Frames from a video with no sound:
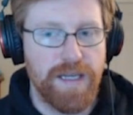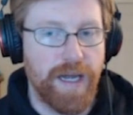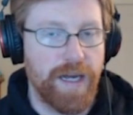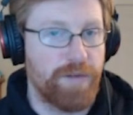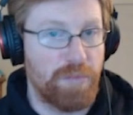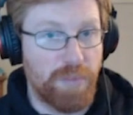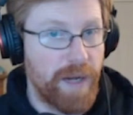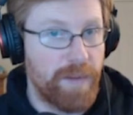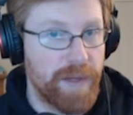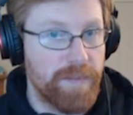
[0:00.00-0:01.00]
kind of
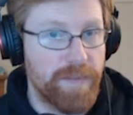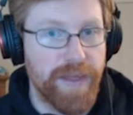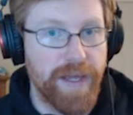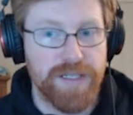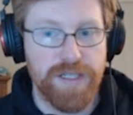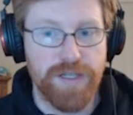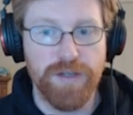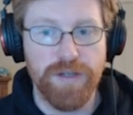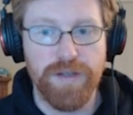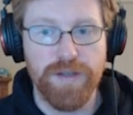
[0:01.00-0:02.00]
problem that is a
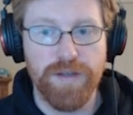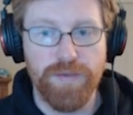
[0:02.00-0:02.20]
good